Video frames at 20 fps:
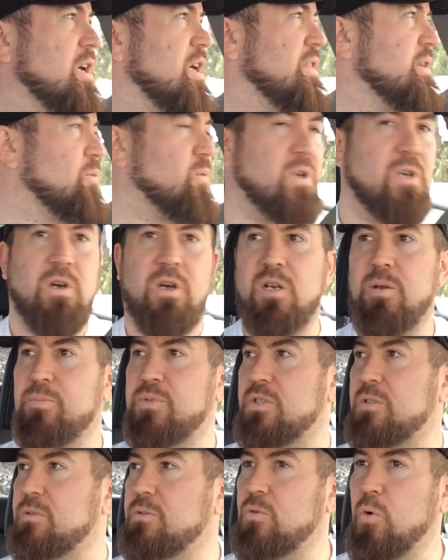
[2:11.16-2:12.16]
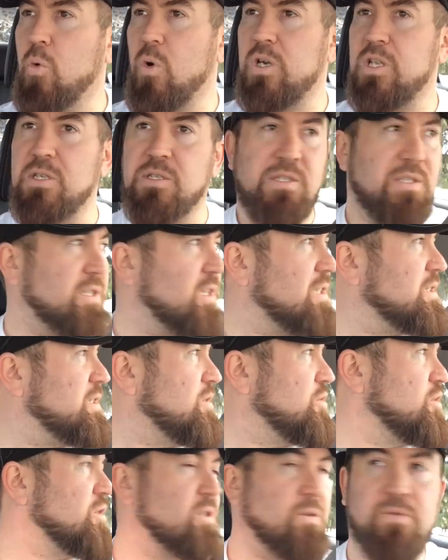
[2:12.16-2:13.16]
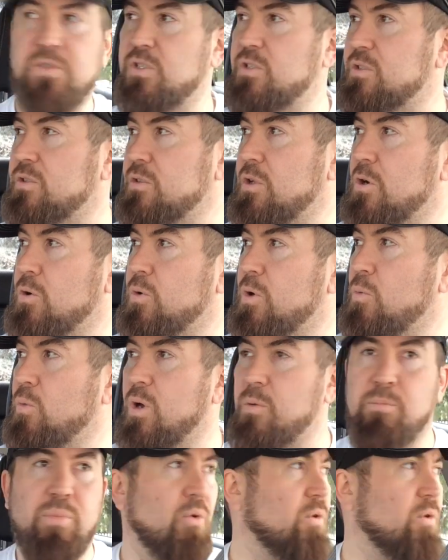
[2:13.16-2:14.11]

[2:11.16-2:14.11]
I think we got up to 26 inches of snow at one